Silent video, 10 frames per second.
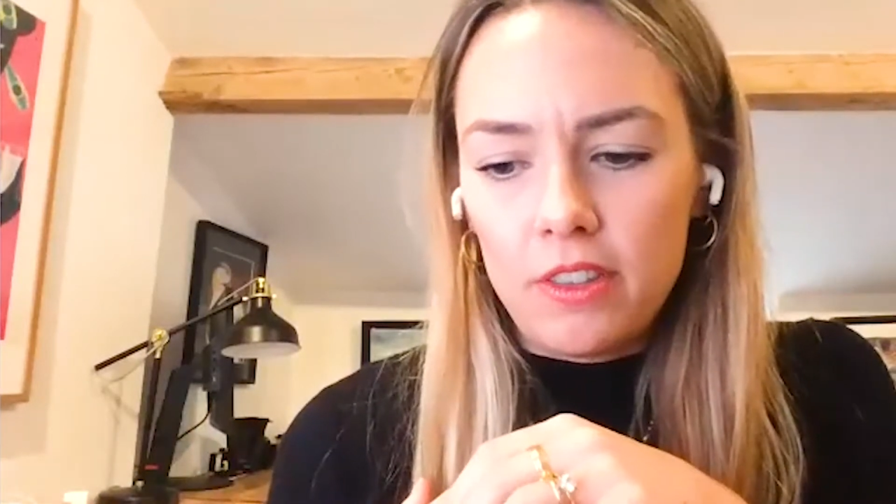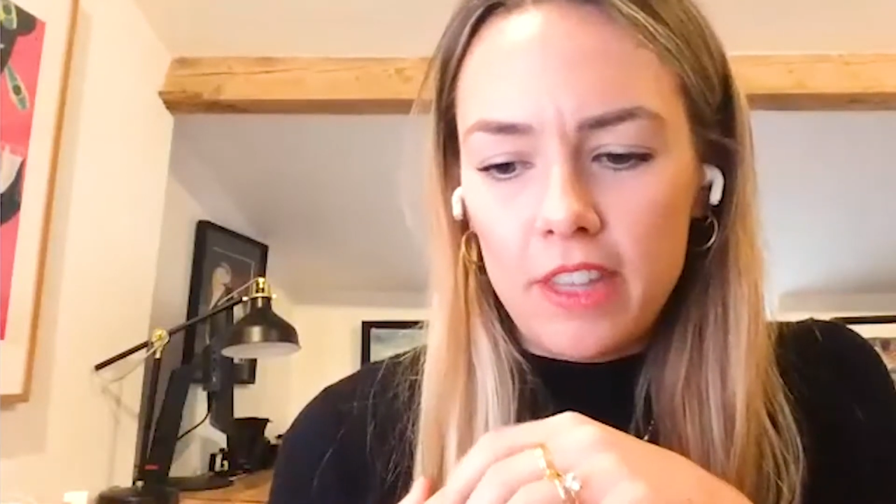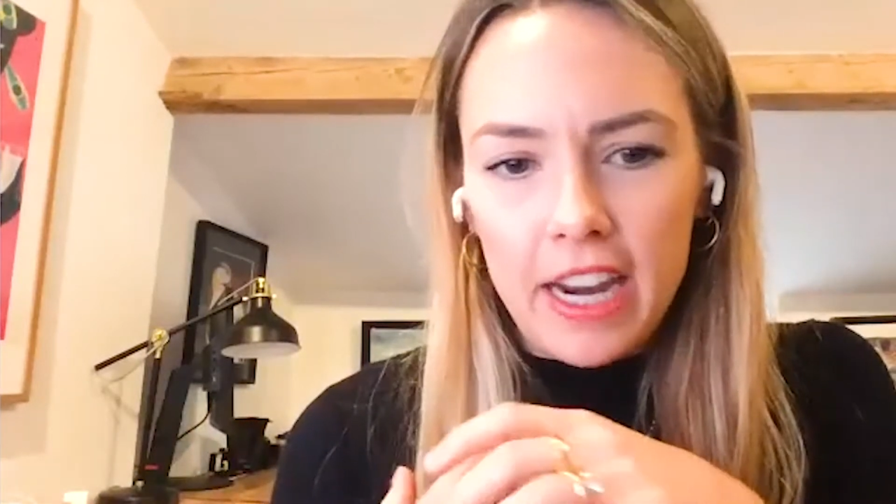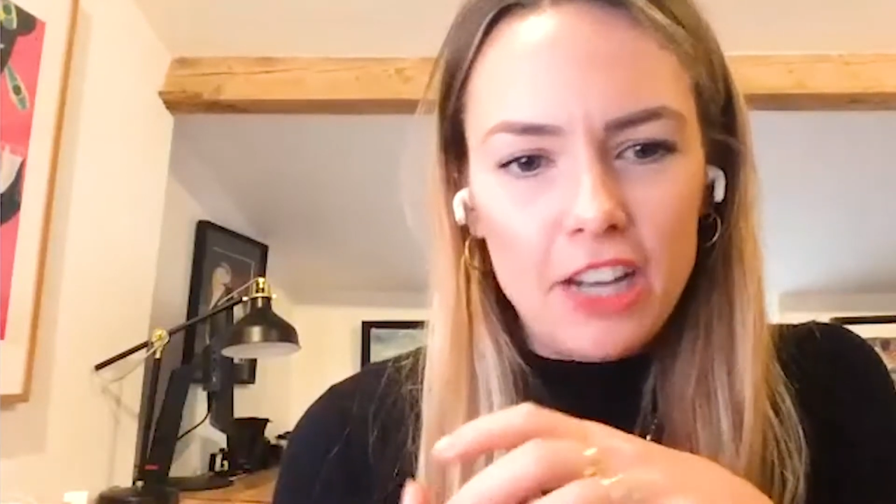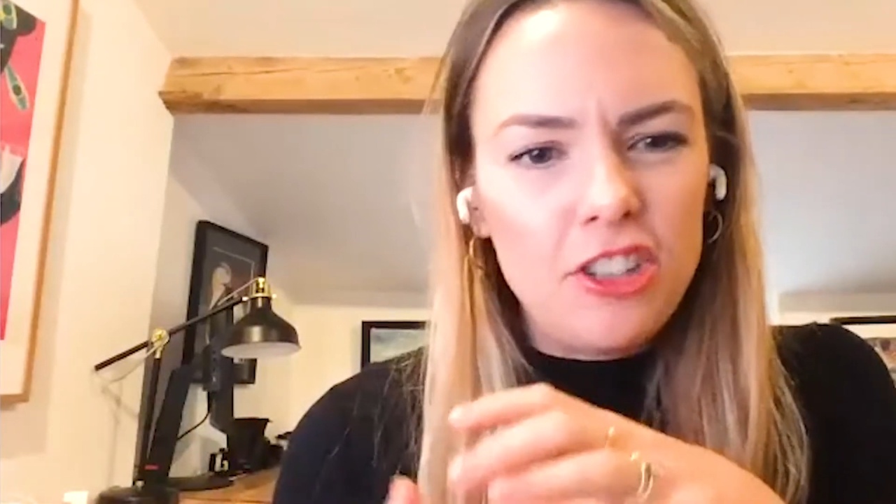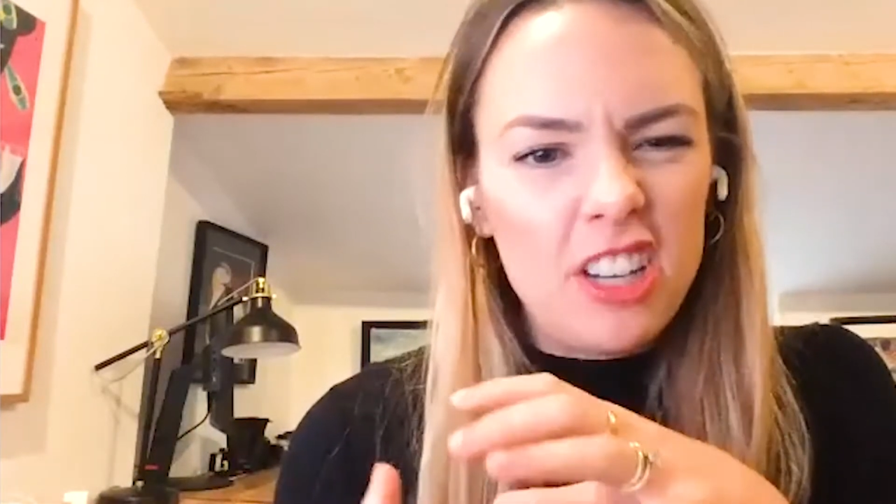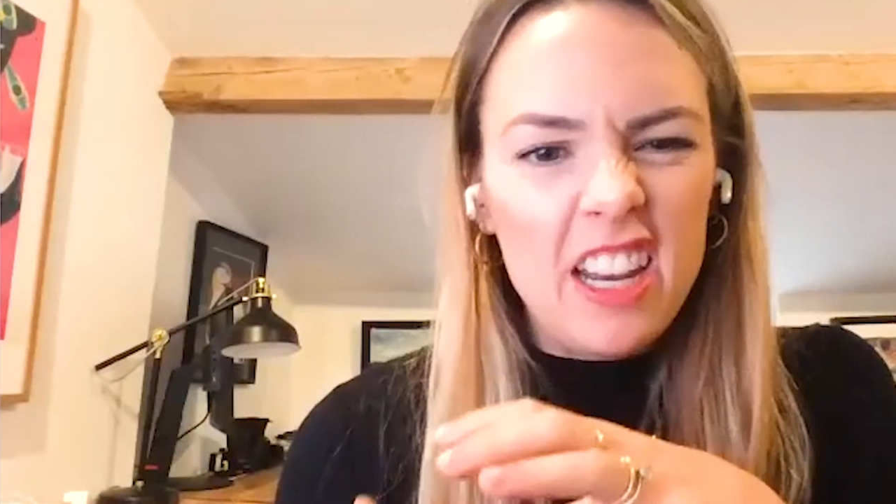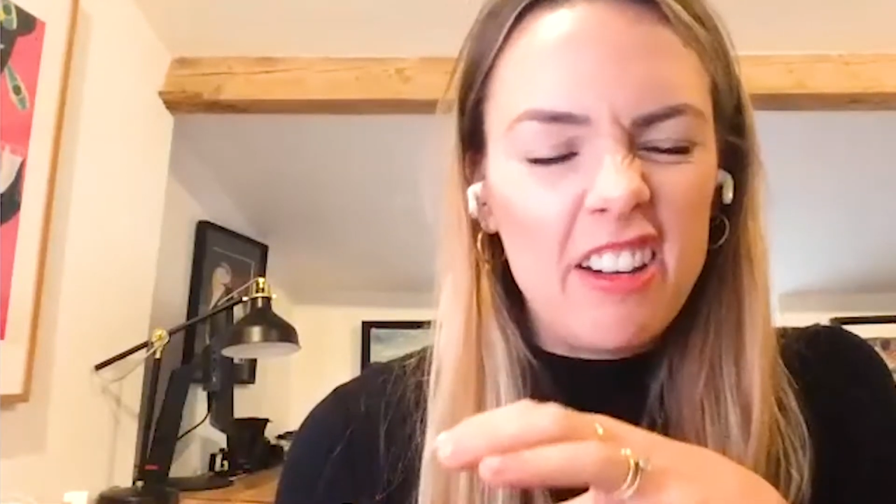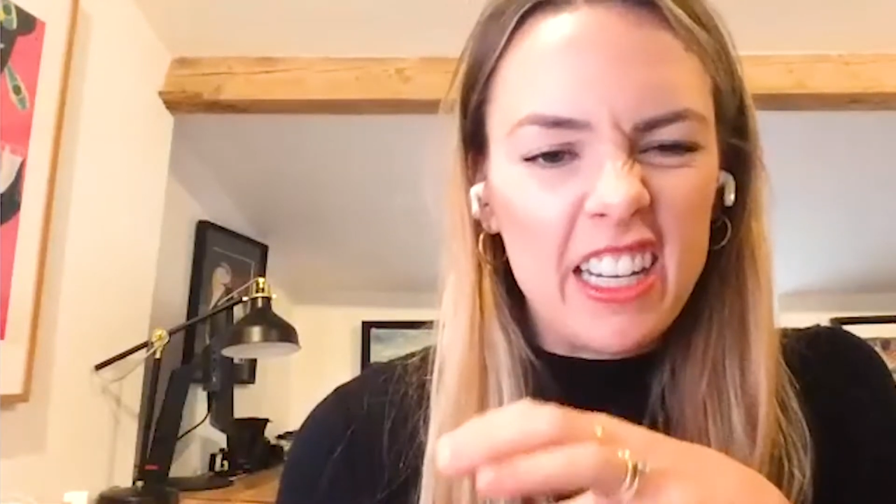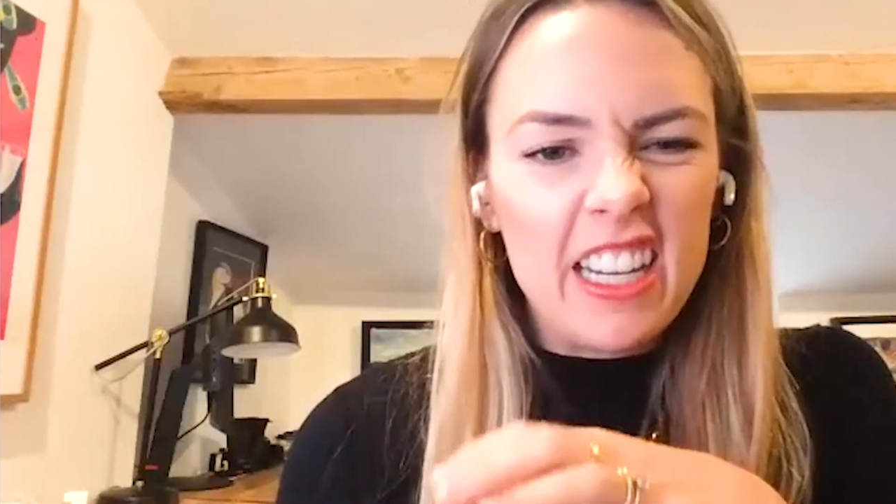that
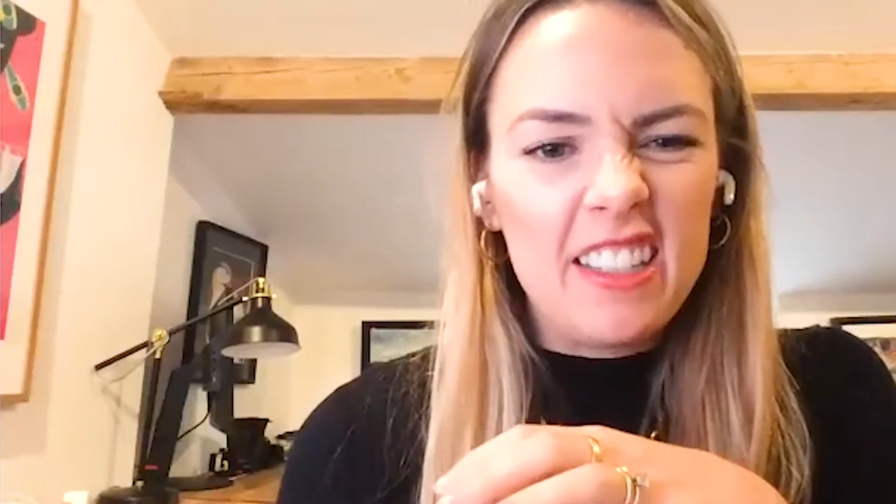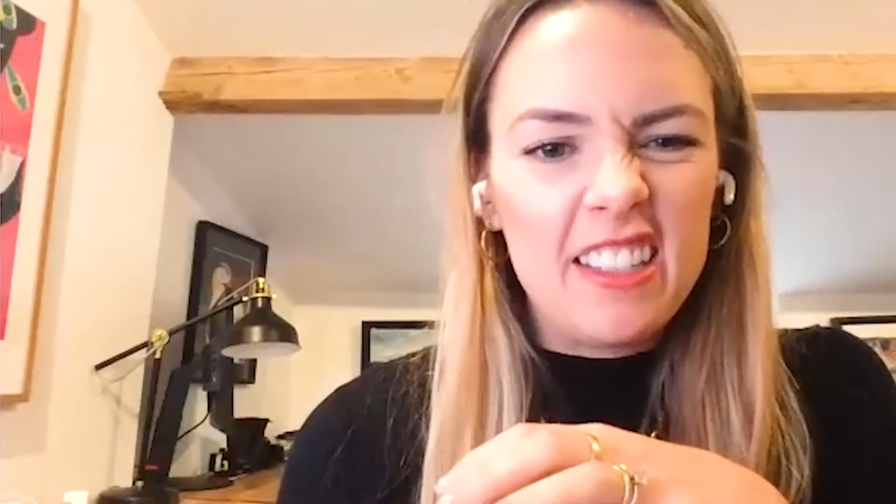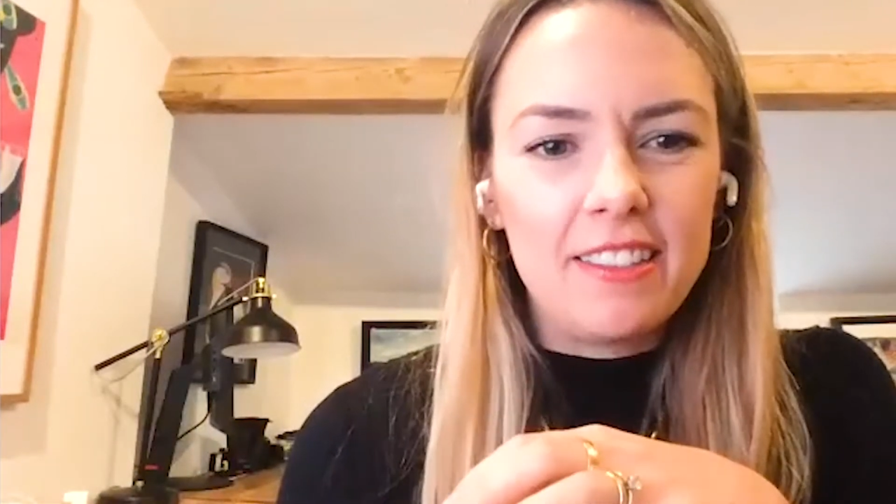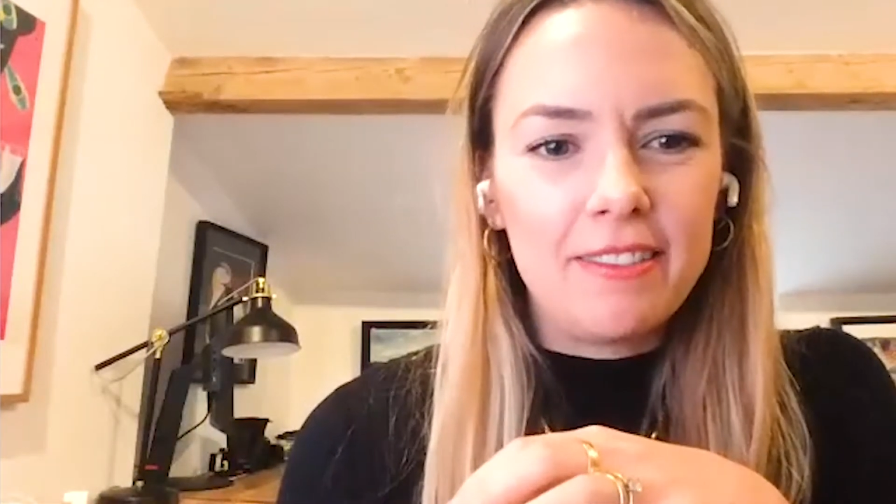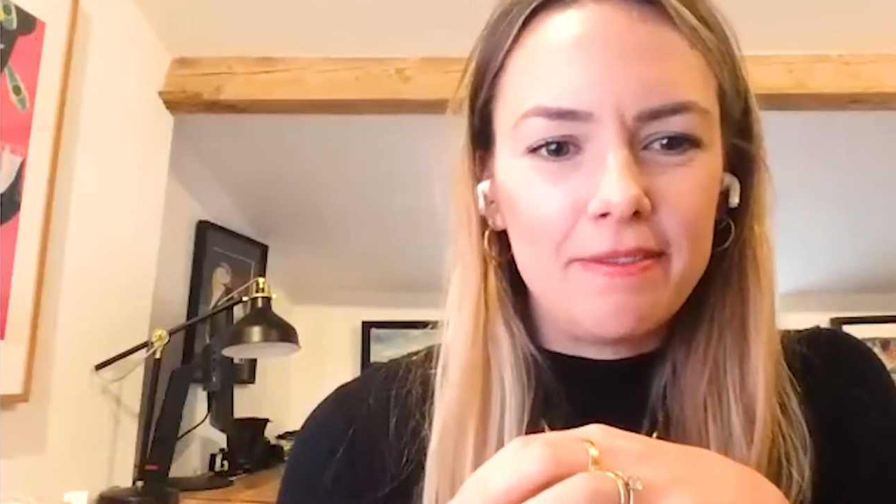engineering is,